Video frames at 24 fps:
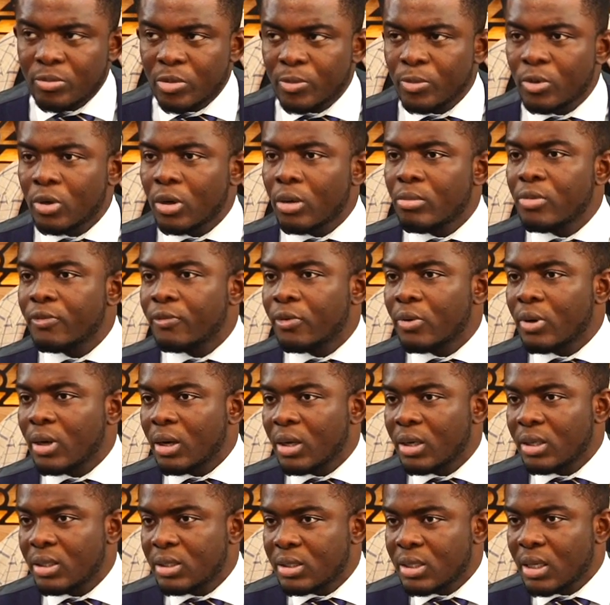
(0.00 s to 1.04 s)
People coming for
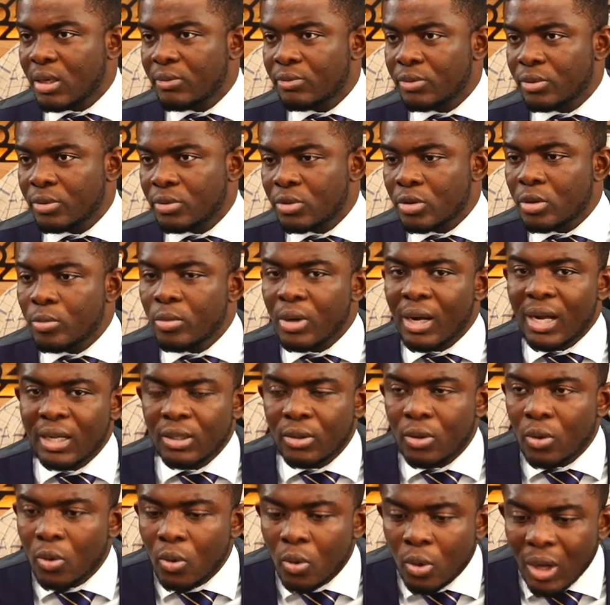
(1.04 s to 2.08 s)
interview, some are
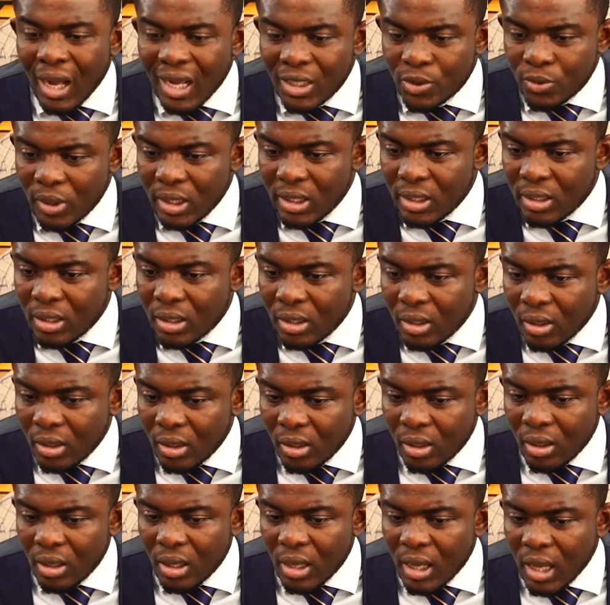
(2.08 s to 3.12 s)
not actually
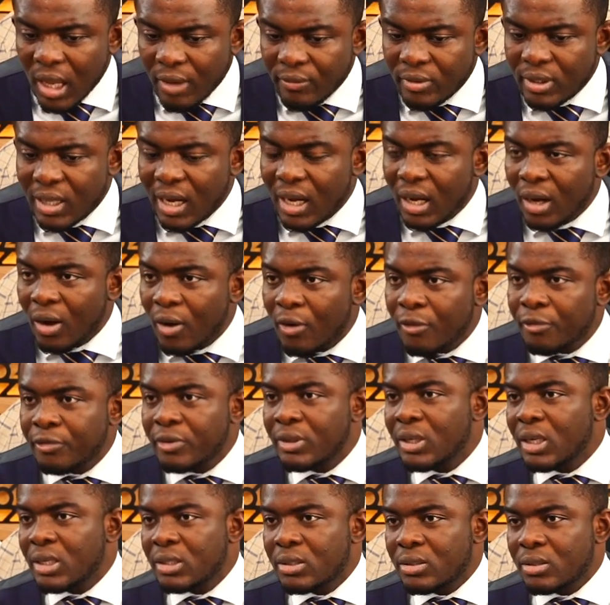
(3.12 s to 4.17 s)
having that
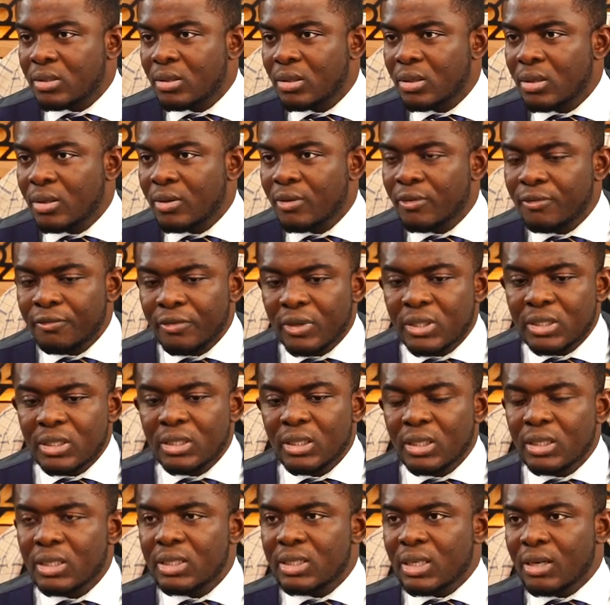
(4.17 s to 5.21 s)
confidence
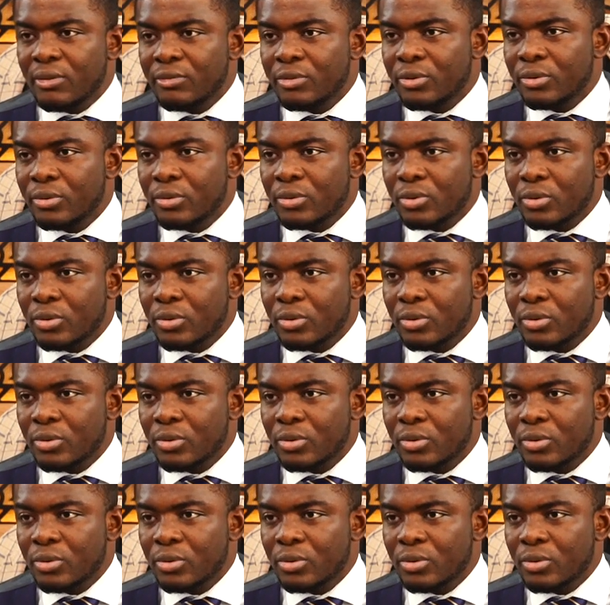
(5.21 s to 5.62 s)
facing interview.